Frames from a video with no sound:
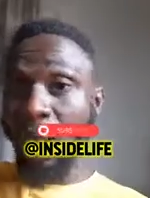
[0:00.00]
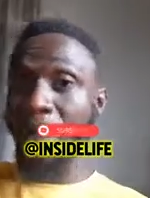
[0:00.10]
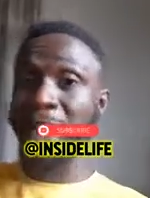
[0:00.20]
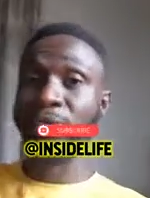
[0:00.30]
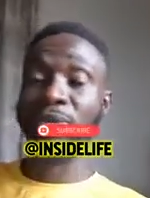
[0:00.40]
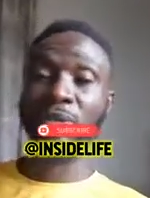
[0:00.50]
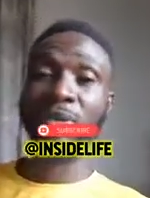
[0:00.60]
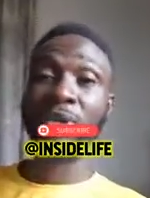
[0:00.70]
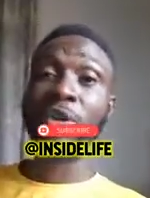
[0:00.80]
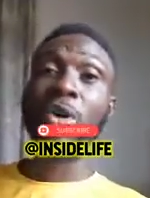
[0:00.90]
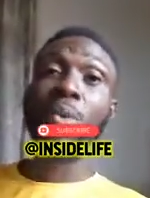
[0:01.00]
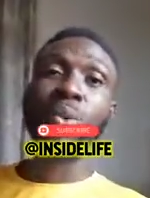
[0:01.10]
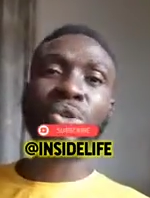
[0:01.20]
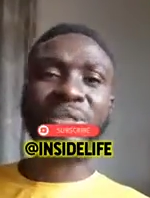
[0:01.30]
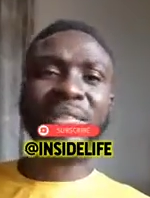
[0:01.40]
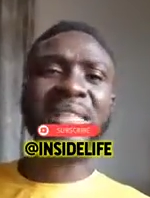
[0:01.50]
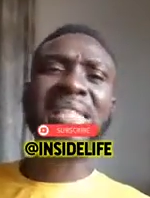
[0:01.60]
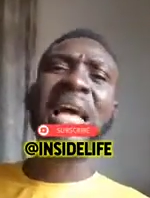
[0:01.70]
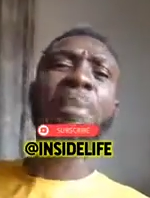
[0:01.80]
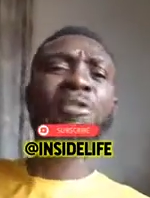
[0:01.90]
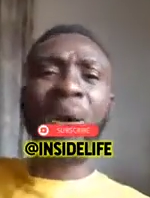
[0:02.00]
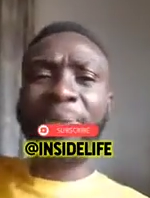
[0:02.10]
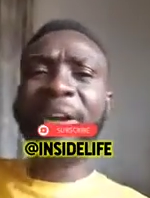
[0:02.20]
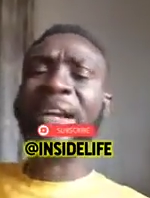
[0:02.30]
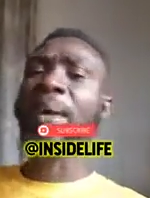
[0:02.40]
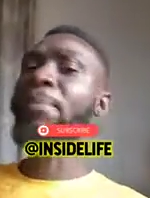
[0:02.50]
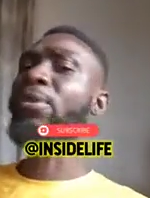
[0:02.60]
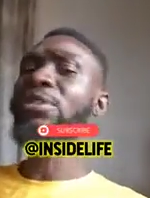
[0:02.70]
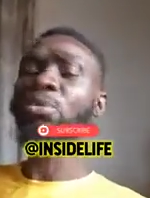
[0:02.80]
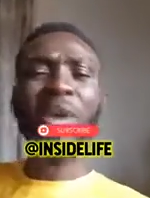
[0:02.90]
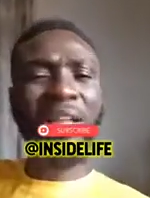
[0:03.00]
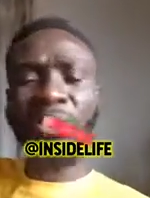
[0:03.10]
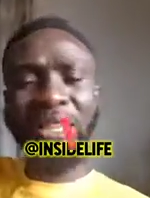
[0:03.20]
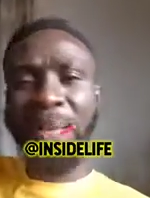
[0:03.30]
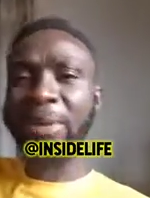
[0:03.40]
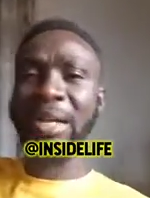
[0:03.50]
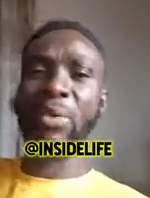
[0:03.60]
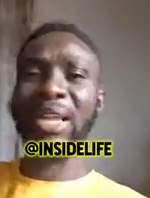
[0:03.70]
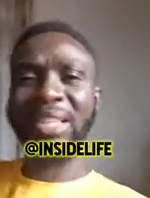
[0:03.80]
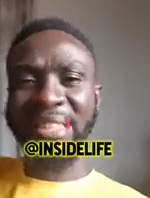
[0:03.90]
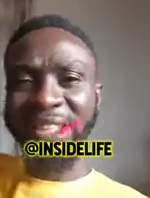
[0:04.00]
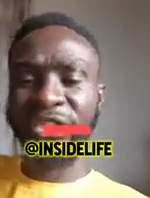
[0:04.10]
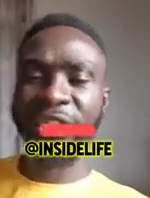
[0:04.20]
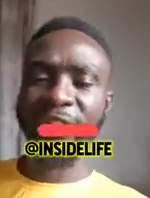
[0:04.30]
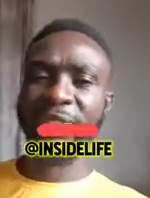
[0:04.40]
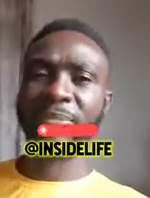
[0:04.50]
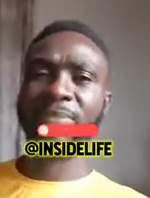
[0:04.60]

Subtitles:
about. We know the things they have for America, but we are not in America, we are in Nigeria.